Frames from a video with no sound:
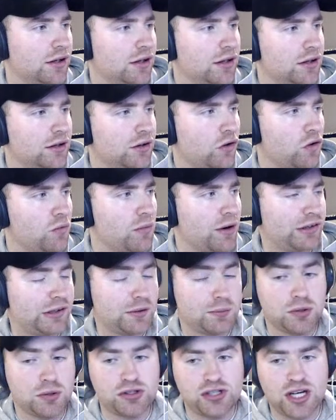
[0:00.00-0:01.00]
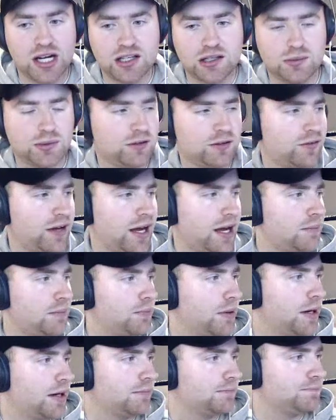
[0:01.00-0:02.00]
almost a push out, to be fair,
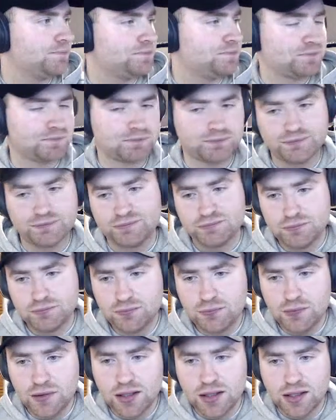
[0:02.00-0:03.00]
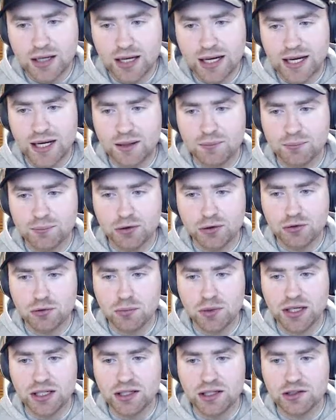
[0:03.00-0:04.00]
but Brisbane
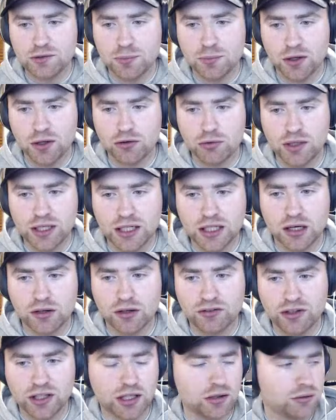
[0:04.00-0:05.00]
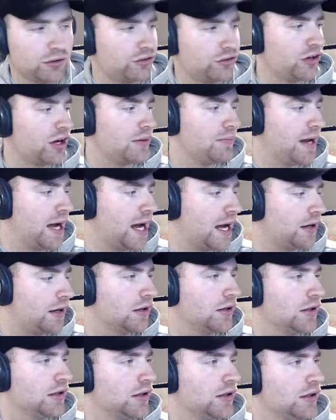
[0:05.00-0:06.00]
winning this by 20 goals, St Kilda so bad.
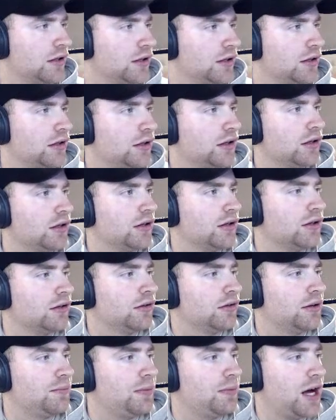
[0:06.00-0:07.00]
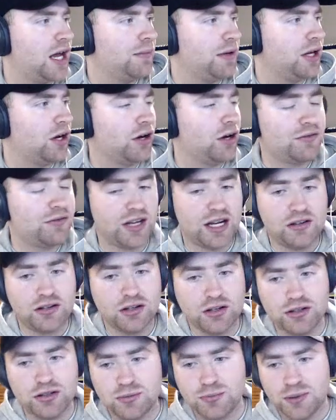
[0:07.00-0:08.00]
And part of me hopes they
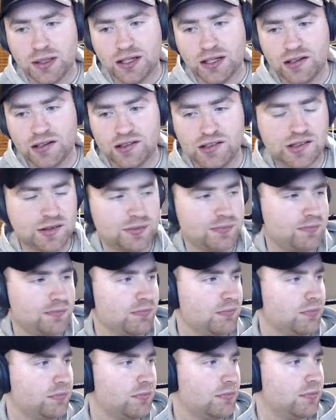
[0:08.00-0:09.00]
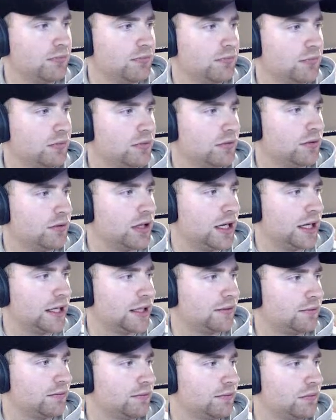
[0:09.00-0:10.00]
do, because, like,
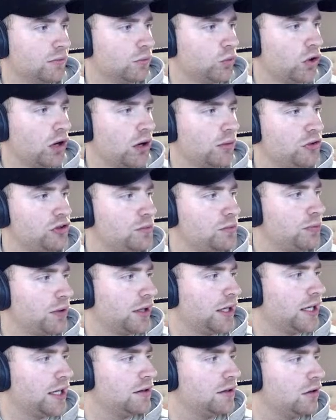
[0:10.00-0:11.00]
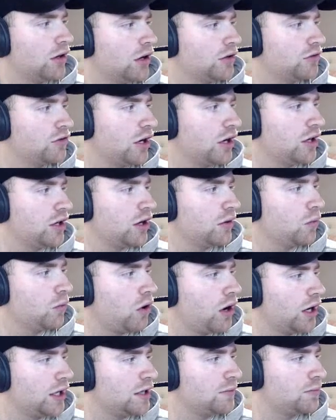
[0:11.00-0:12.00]
why would you bring in... I don't know
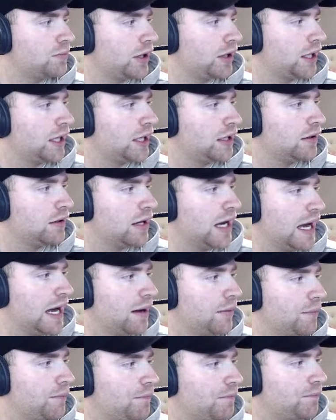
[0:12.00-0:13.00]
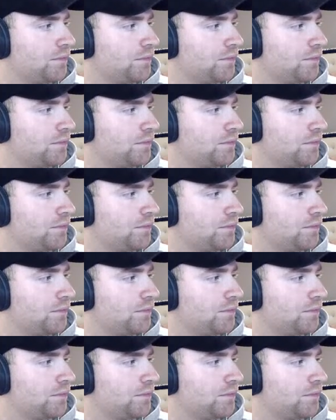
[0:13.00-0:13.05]
why you'd bring in